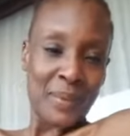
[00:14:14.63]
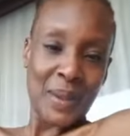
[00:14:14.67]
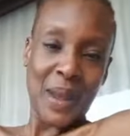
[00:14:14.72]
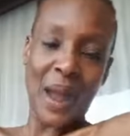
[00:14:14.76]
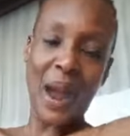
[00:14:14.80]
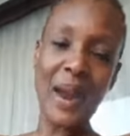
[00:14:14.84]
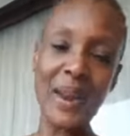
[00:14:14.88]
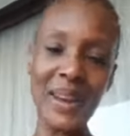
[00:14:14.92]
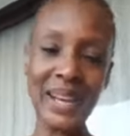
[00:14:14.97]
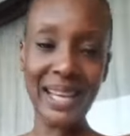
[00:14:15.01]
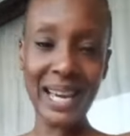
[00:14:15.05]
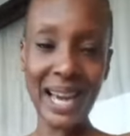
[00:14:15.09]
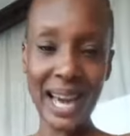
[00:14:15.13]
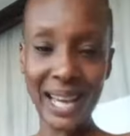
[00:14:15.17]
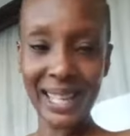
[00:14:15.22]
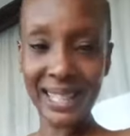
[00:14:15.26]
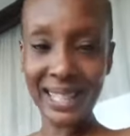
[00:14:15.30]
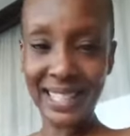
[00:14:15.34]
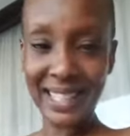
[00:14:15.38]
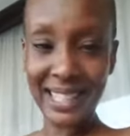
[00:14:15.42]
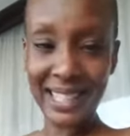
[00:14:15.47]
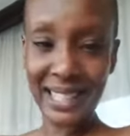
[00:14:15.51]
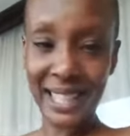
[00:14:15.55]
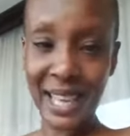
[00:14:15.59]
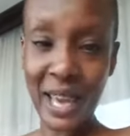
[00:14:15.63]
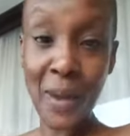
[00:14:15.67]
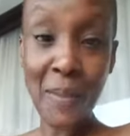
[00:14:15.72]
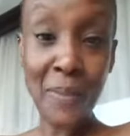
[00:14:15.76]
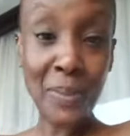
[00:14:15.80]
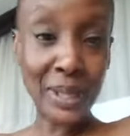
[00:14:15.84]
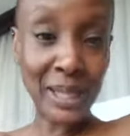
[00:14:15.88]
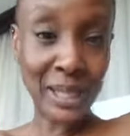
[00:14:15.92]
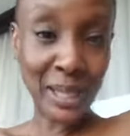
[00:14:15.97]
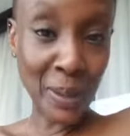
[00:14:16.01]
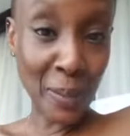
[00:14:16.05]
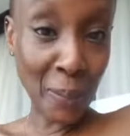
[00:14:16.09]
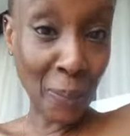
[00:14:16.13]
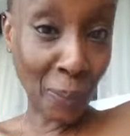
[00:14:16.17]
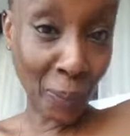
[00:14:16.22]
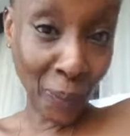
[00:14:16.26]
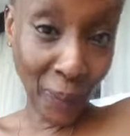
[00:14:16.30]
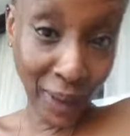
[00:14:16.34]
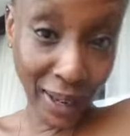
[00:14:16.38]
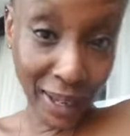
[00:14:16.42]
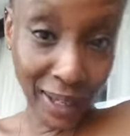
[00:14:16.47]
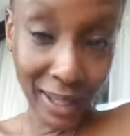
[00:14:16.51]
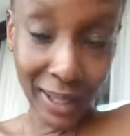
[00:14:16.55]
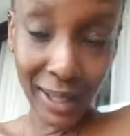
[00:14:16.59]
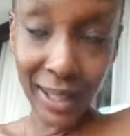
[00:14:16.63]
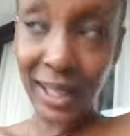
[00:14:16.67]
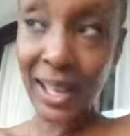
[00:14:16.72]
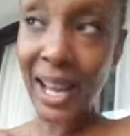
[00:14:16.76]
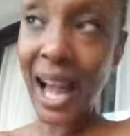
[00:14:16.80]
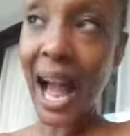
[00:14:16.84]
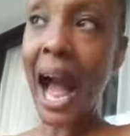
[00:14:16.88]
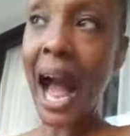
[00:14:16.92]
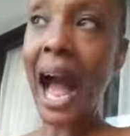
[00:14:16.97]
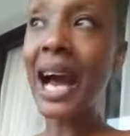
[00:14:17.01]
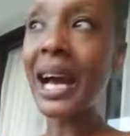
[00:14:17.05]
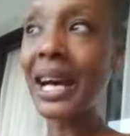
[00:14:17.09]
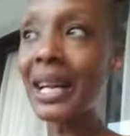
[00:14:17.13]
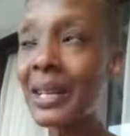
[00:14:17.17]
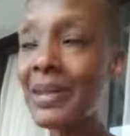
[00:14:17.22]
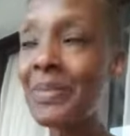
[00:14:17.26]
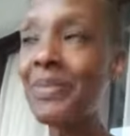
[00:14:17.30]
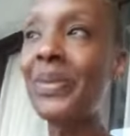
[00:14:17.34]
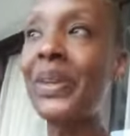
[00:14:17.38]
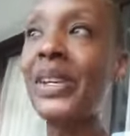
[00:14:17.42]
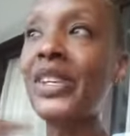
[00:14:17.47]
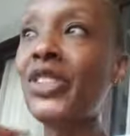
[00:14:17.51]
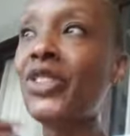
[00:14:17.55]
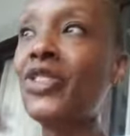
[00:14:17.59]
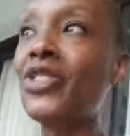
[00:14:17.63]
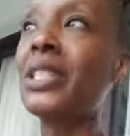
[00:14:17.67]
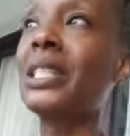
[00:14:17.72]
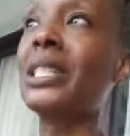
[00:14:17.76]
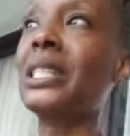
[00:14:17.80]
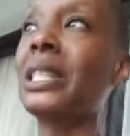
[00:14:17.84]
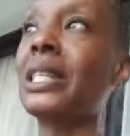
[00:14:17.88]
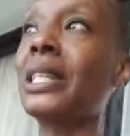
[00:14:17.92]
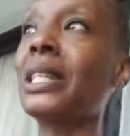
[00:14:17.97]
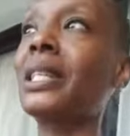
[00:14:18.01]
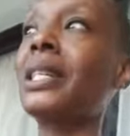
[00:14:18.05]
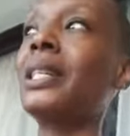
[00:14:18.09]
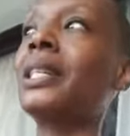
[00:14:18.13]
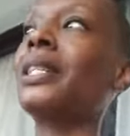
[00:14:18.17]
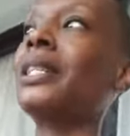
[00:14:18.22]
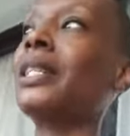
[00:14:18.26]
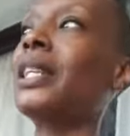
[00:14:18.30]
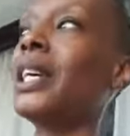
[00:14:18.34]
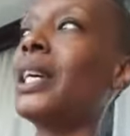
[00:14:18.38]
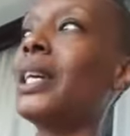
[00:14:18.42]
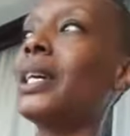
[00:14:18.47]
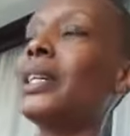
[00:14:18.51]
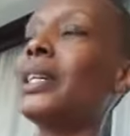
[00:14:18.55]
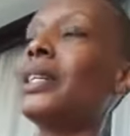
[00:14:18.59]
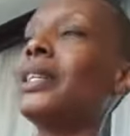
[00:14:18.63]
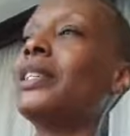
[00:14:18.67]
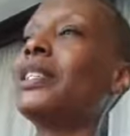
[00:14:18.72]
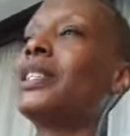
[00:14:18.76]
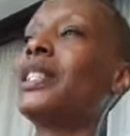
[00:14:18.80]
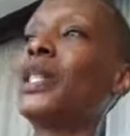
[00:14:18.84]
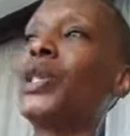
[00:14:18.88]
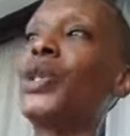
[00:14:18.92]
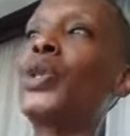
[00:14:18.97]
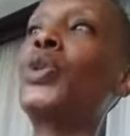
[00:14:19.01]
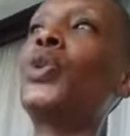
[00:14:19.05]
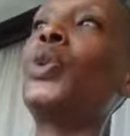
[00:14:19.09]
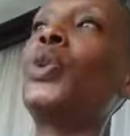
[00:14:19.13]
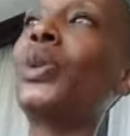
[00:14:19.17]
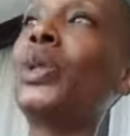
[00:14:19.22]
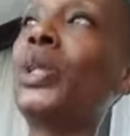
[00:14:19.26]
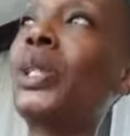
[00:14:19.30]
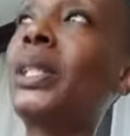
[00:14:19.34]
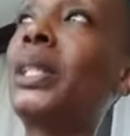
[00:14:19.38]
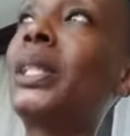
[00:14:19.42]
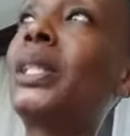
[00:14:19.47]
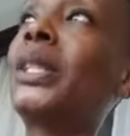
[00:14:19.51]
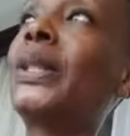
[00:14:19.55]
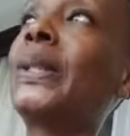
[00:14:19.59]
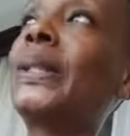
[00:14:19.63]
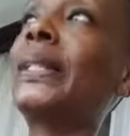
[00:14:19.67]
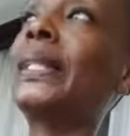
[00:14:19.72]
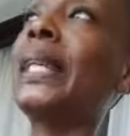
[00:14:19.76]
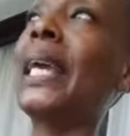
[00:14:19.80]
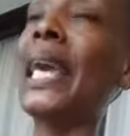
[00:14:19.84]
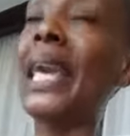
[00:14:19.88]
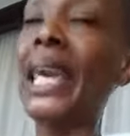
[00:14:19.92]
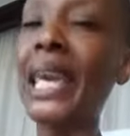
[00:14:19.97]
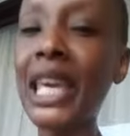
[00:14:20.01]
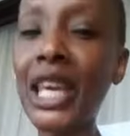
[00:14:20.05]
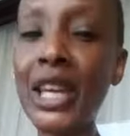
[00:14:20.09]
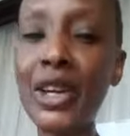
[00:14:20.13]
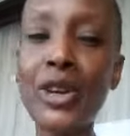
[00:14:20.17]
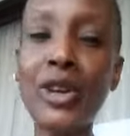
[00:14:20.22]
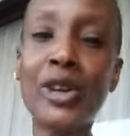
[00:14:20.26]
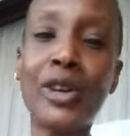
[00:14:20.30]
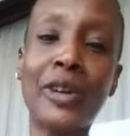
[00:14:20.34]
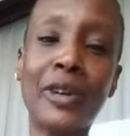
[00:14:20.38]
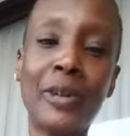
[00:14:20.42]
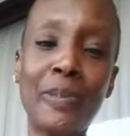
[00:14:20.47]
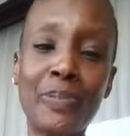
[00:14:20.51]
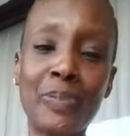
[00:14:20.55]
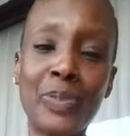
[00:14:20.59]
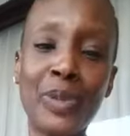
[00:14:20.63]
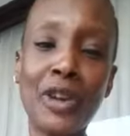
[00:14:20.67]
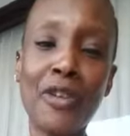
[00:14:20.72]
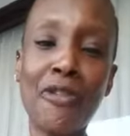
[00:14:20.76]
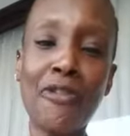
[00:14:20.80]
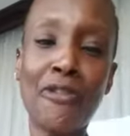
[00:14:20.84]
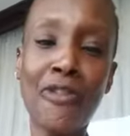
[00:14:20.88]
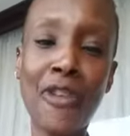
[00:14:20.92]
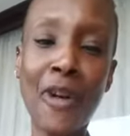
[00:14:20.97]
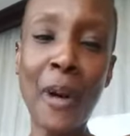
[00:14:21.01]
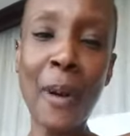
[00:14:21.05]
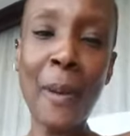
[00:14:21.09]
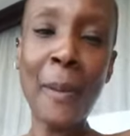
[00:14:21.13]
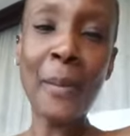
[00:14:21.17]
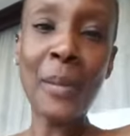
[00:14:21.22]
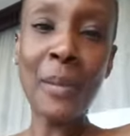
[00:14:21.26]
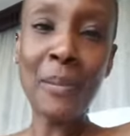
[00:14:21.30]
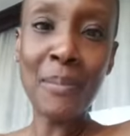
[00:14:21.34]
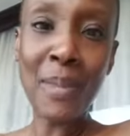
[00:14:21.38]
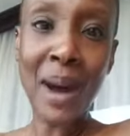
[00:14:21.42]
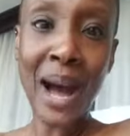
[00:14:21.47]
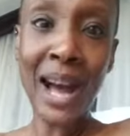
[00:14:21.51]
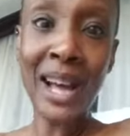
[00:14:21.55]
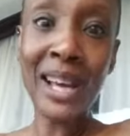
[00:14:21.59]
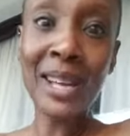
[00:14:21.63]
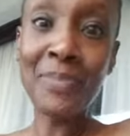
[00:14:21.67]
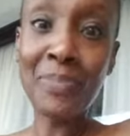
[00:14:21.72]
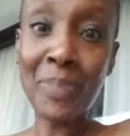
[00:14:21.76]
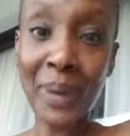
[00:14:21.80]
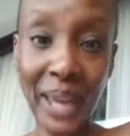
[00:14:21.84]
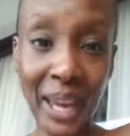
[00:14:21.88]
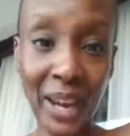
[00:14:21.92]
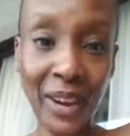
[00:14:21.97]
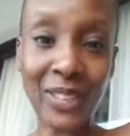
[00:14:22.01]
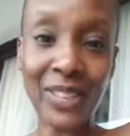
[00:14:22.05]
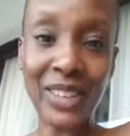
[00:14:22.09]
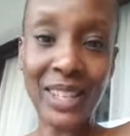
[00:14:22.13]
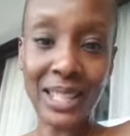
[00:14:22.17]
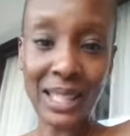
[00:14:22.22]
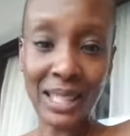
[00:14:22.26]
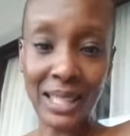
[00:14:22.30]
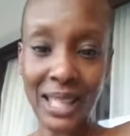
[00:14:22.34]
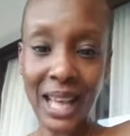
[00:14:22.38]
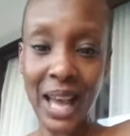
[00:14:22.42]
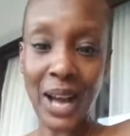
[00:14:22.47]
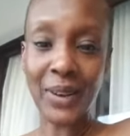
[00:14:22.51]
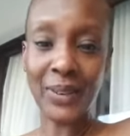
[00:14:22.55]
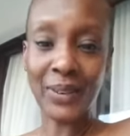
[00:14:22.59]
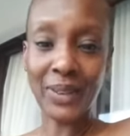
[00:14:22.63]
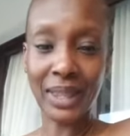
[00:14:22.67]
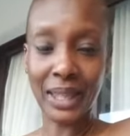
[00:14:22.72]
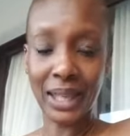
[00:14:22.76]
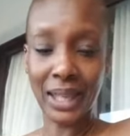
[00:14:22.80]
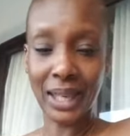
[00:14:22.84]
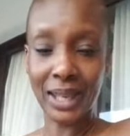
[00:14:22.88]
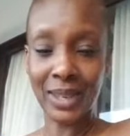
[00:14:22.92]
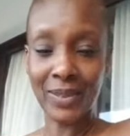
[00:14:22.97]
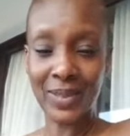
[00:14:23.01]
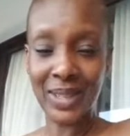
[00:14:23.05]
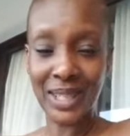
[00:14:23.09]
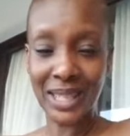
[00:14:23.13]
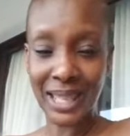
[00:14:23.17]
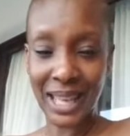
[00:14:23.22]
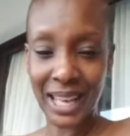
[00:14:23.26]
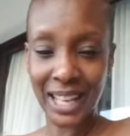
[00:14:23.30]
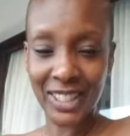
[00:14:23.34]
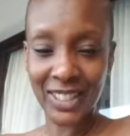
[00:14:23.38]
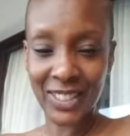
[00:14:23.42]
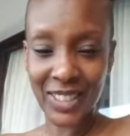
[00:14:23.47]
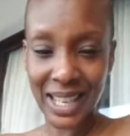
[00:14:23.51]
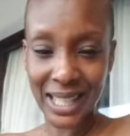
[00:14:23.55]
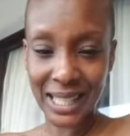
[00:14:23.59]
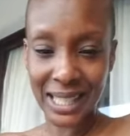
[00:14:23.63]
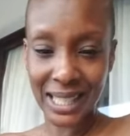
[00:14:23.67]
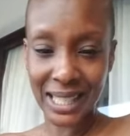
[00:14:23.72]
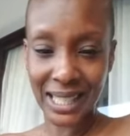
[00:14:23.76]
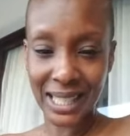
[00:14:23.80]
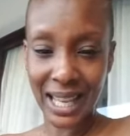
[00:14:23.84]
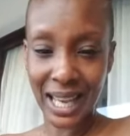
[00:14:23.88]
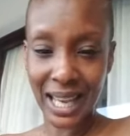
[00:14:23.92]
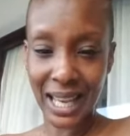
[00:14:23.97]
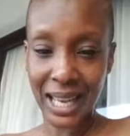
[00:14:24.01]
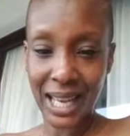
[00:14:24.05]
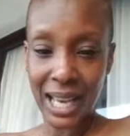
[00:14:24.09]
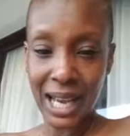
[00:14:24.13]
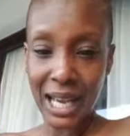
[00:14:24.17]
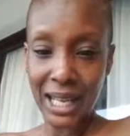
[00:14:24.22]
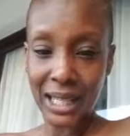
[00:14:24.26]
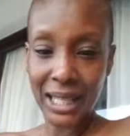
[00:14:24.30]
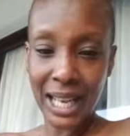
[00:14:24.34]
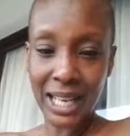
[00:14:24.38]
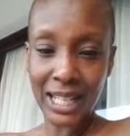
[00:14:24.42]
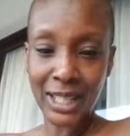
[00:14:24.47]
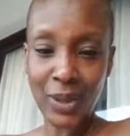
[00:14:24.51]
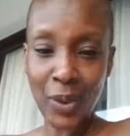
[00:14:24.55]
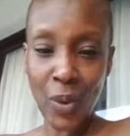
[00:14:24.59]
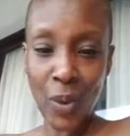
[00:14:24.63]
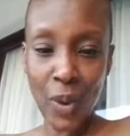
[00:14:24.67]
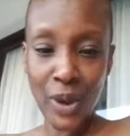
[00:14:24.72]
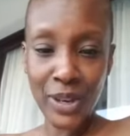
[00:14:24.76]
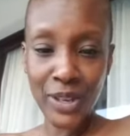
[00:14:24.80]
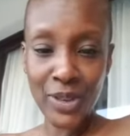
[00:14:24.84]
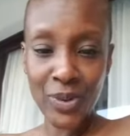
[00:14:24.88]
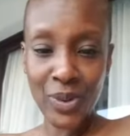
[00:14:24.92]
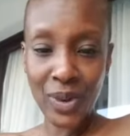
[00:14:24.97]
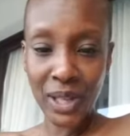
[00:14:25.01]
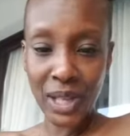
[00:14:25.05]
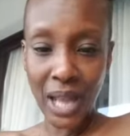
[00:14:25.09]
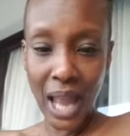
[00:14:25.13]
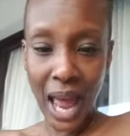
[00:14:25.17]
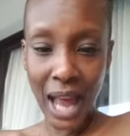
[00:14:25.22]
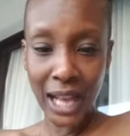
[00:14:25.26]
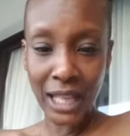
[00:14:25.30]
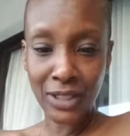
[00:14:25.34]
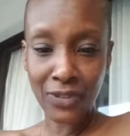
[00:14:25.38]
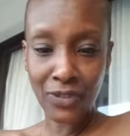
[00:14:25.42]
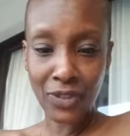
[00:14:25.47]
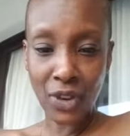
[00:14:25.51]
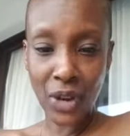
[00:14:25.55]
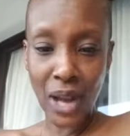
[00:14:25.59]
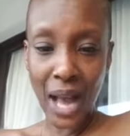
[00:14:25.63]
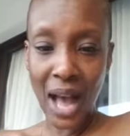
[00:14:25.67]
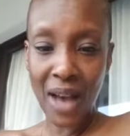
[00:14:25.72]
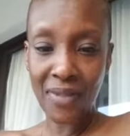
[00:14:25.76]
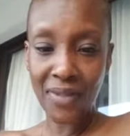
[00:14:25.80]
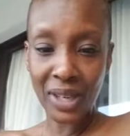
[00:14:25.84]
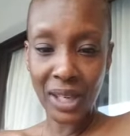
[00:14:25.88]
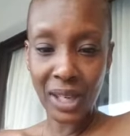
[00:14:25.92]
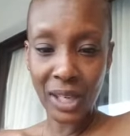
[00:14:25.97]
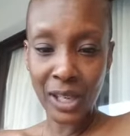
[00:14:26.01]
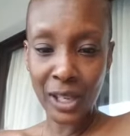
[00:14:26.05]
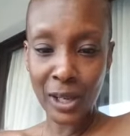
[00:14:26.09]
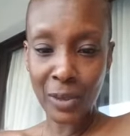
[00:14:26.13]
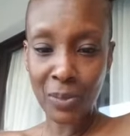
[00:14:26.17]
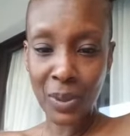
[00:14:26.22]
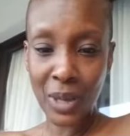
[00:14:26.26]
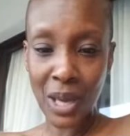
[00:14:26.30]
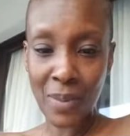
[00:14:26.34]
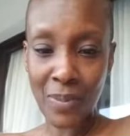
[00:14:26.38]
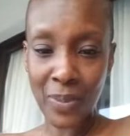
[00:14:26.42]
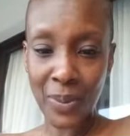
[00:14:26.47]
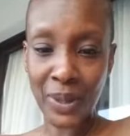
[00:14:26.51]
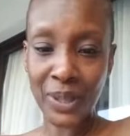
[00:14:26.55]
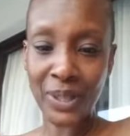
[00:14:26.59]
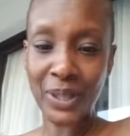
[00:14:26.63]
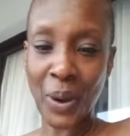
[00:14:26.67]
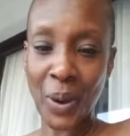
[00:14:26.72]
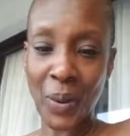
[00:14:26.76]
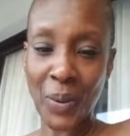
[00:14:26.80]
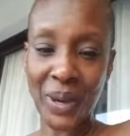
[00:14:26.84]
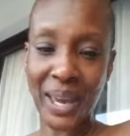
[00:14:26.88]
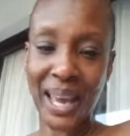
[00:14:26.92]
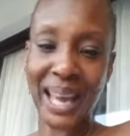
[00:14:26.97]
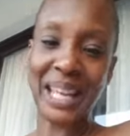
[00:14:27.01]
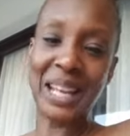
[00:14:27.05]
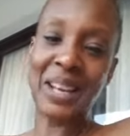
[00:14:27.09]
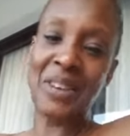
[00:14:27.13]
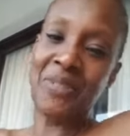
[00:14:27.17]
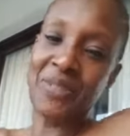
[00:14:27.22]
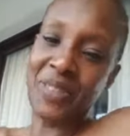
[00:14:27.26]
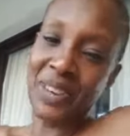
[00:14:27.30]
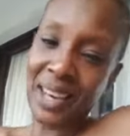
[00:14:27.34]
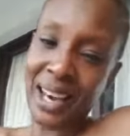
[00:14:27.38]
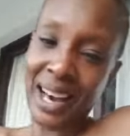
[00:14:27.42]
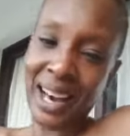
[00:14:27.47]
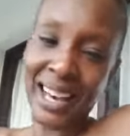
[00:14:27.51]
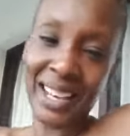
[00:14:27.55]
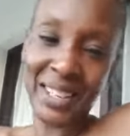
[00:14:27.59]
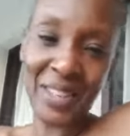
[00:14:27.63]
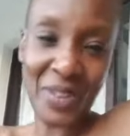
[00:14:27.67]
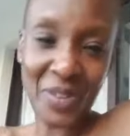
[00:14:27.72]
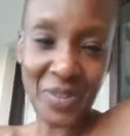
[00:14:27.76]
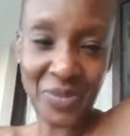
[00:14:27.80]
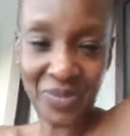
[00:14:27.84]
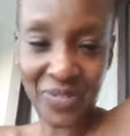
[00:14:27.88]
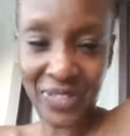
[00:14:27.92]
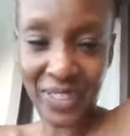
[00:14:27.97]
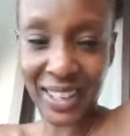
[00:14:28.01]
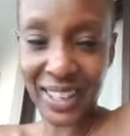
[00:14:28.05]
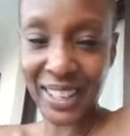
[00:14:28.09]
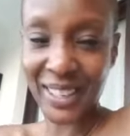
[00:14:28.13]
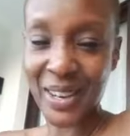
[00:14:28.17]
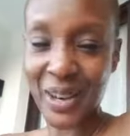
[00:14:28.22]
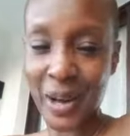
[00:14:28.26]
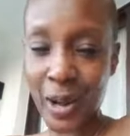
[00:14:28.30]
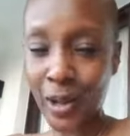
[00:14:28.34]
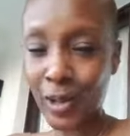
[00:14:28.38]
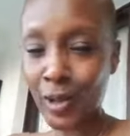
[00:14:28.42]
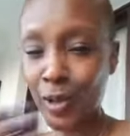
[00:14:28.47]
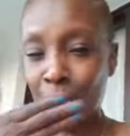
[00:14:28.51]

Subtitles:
All right, guys, keep us in prayer. I'm interested to hear from my parents out there. What's Adrian have to say? That's all you can ask for, having good people. It's okay to feel how you feel.